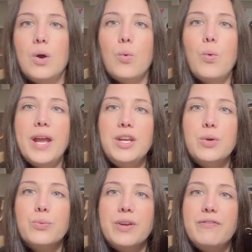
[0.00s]
When
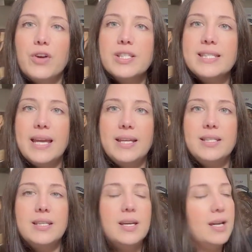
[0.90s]
you reverse
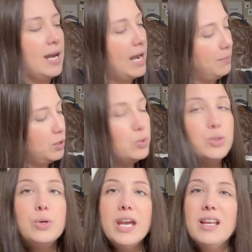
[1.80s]
it, um, you
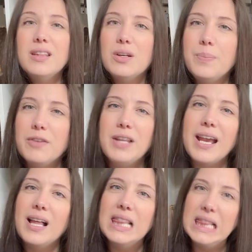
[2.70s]
do get a little bit of
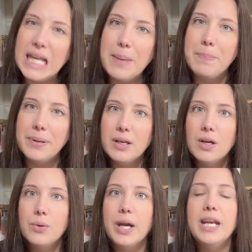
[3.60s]
like a lip,
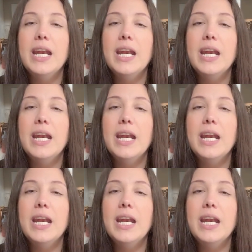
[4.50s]
right?